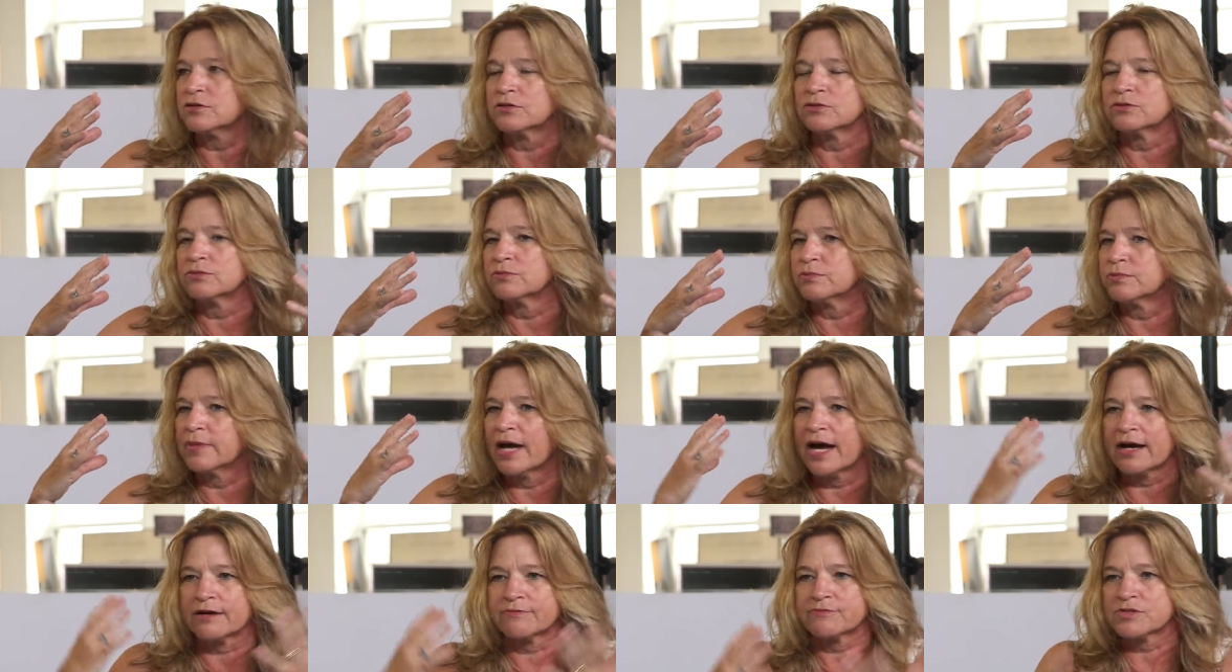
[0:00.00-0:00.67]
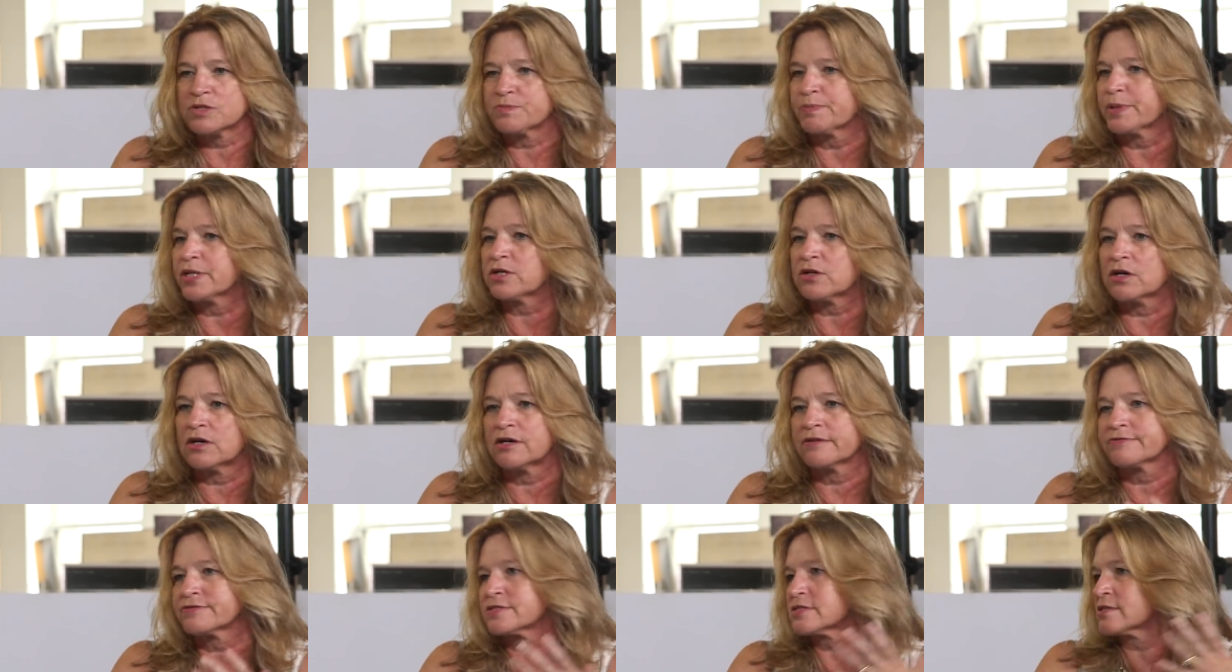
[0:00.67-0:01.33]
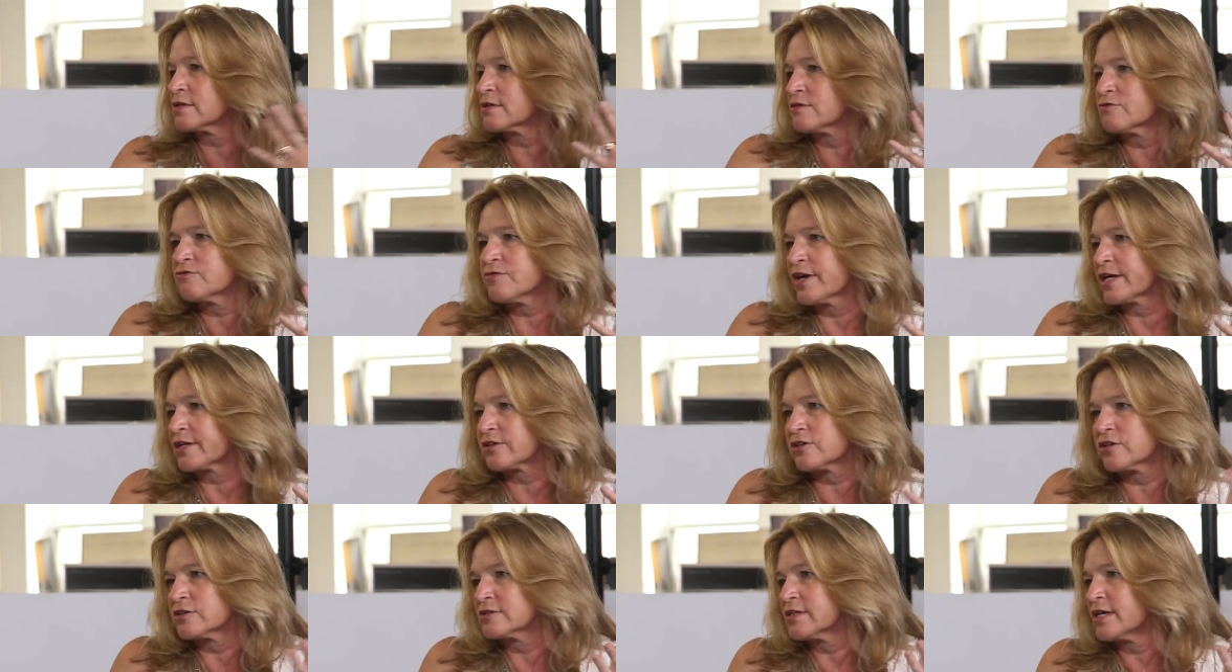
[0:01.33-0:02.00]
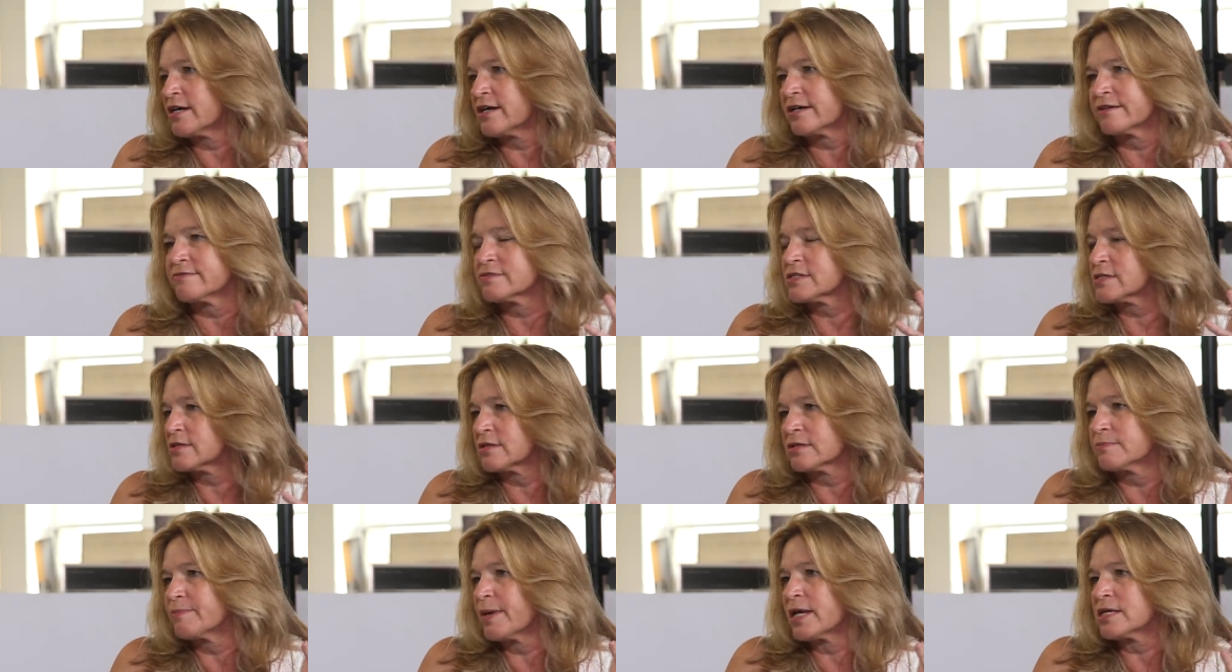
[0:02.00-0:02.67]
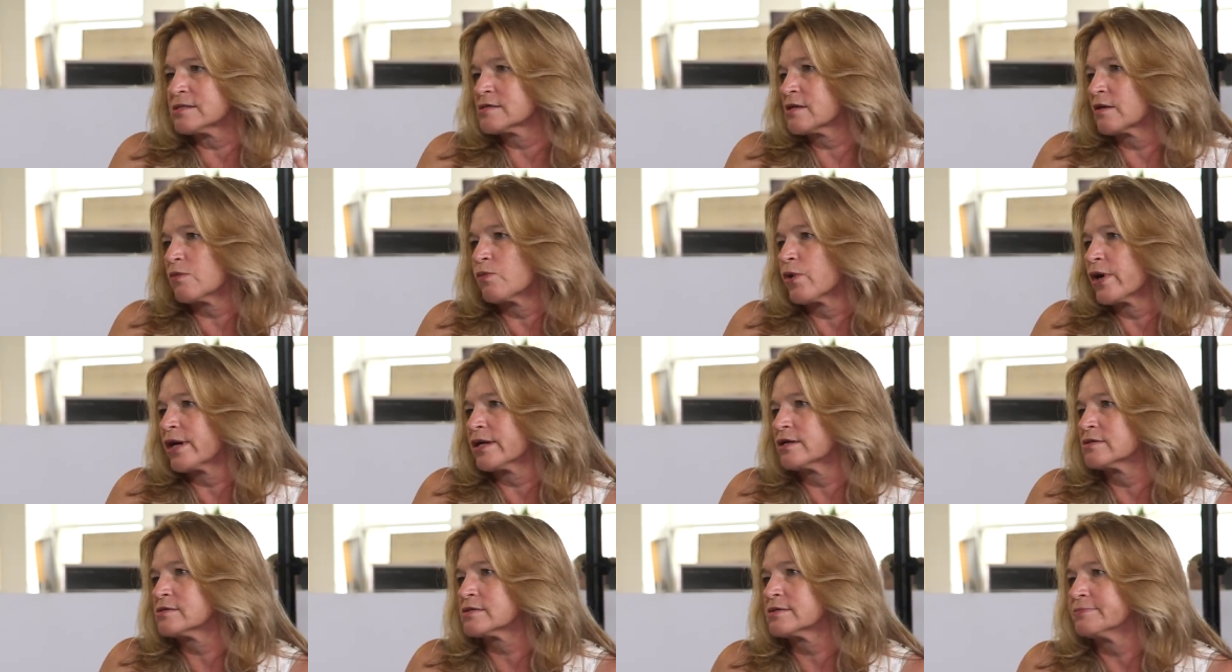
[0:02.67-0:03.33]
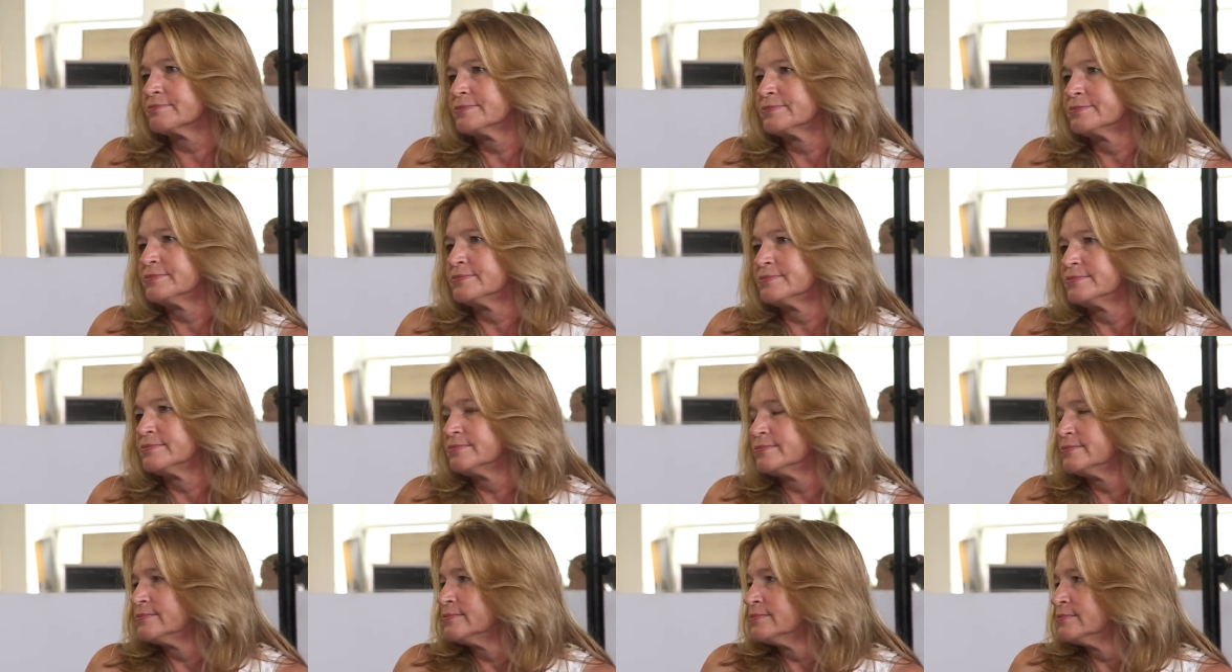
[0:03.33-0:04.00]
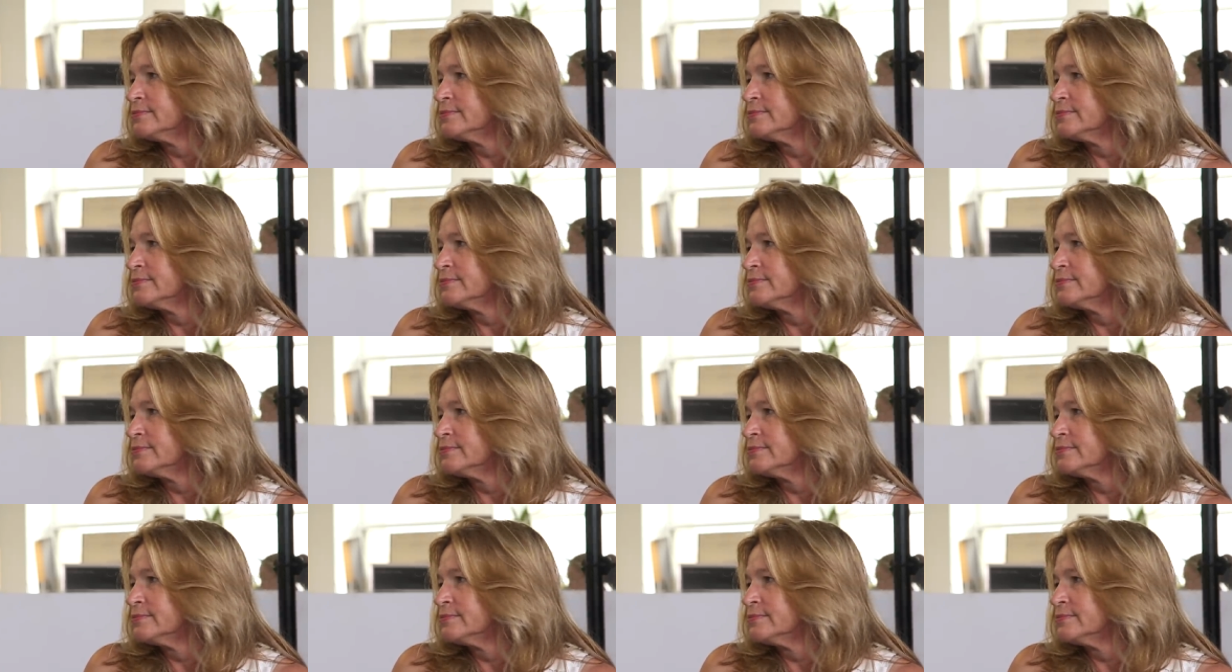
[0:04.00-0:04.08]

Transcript: You have spin-offs that affect our lives in amazing ways. So